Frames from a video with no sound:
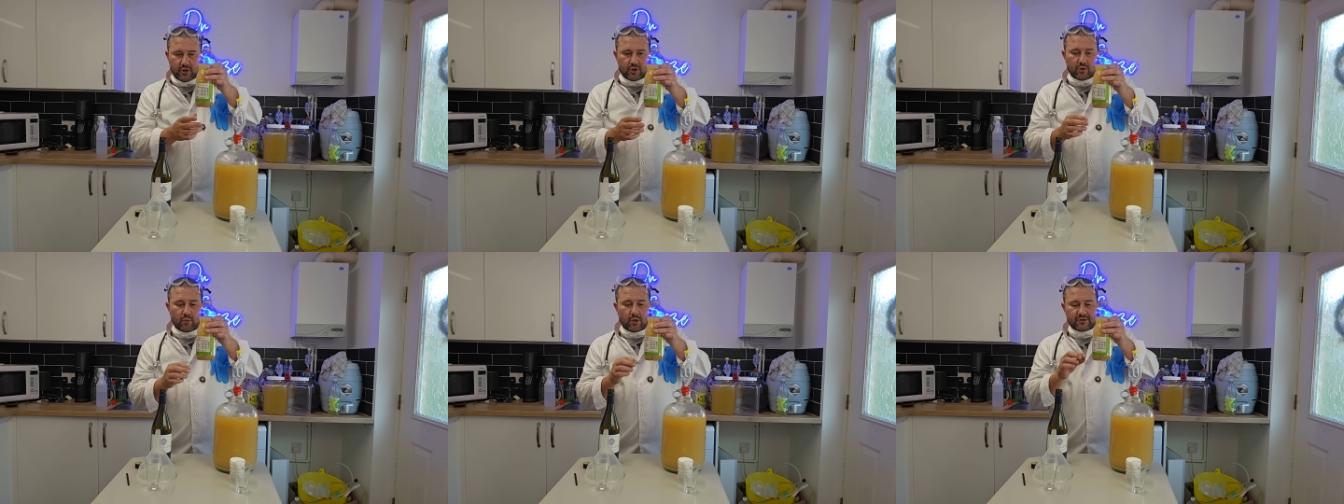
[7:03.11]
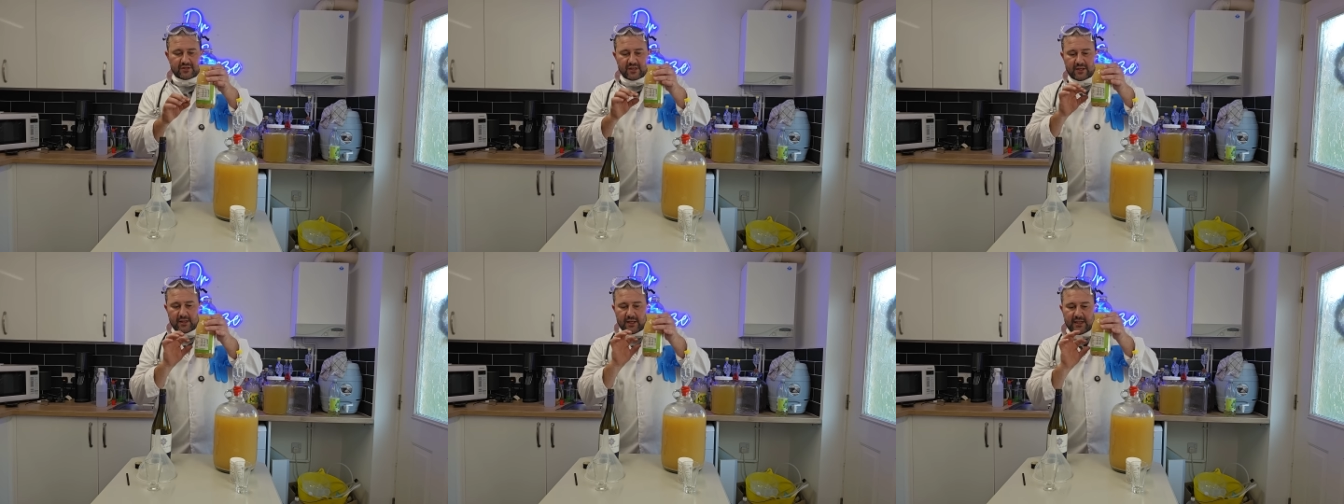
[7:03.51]
You want
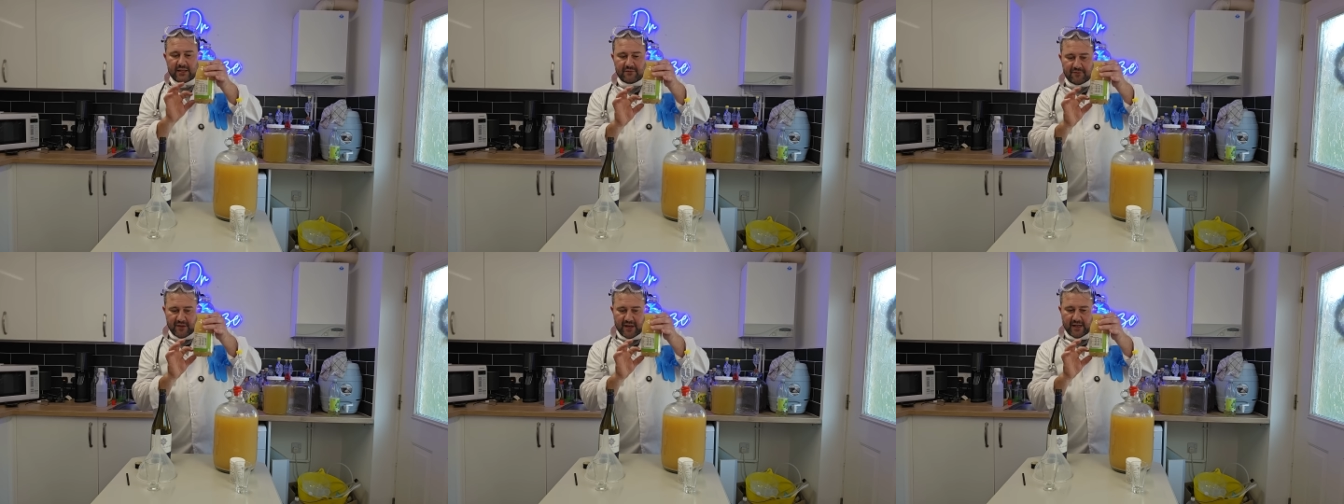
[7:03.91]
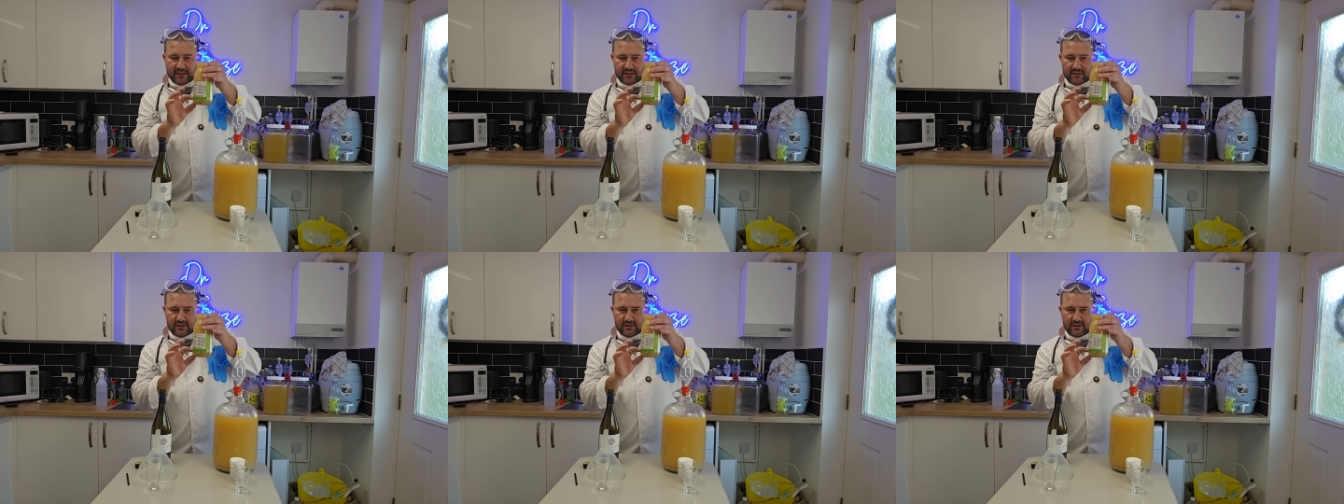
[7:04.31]
to leave
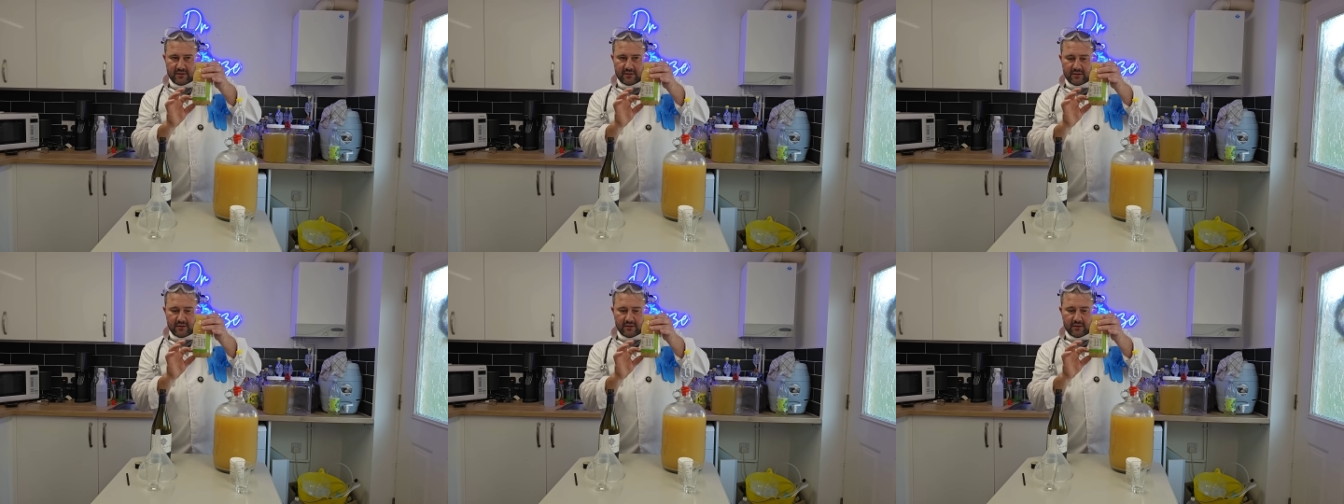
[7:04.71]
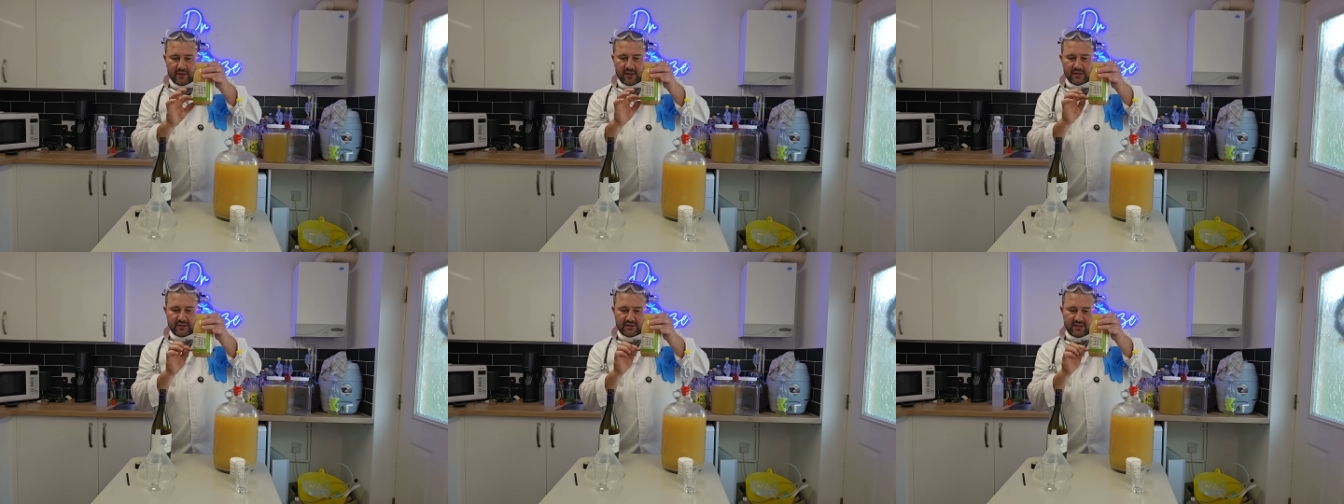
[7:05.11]
that
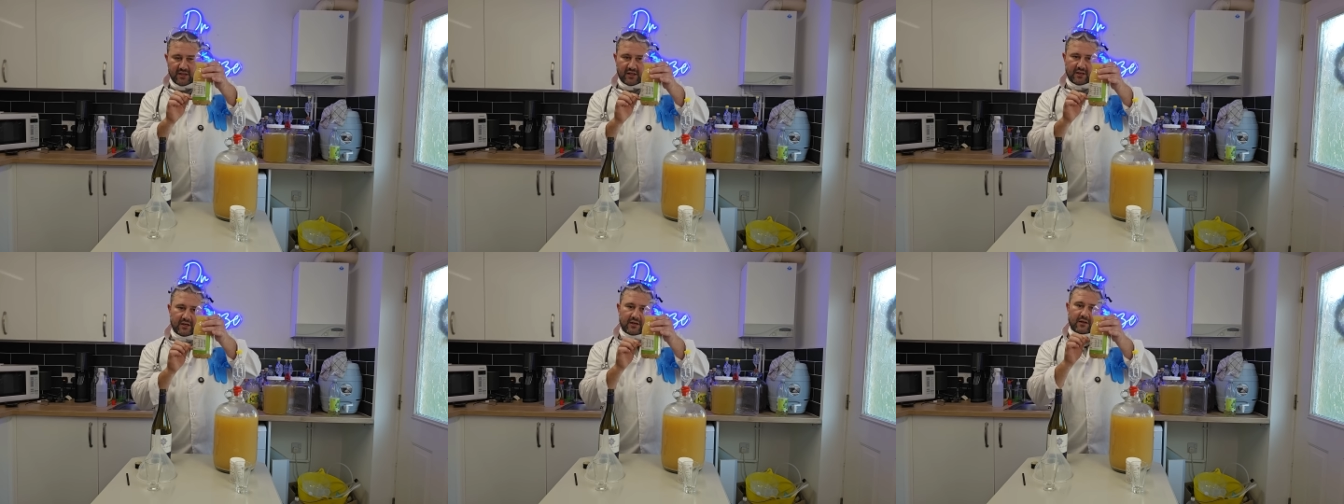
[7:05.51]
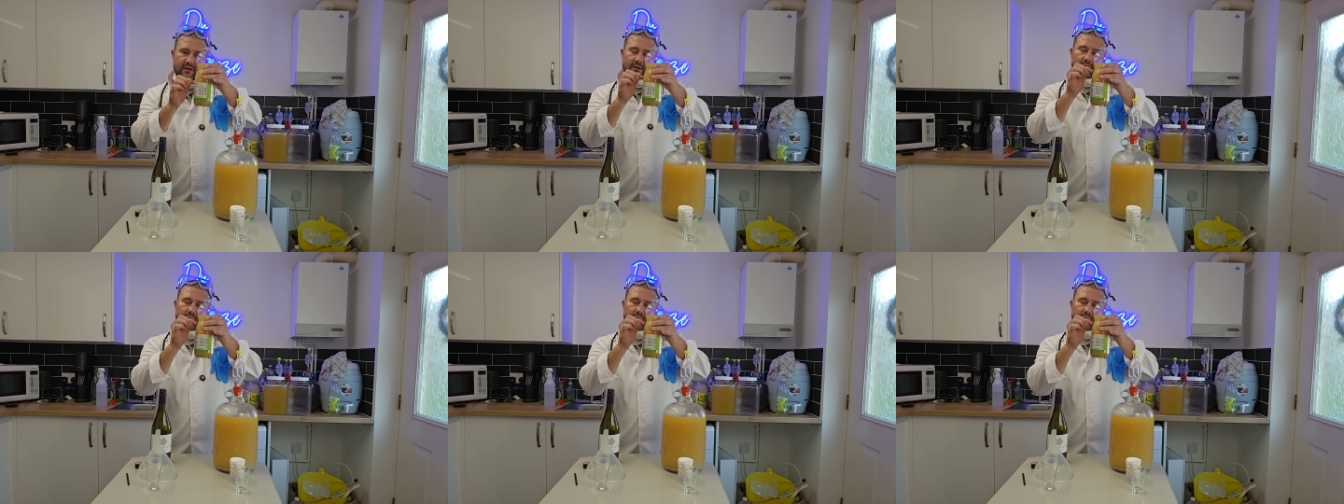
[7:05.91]
and take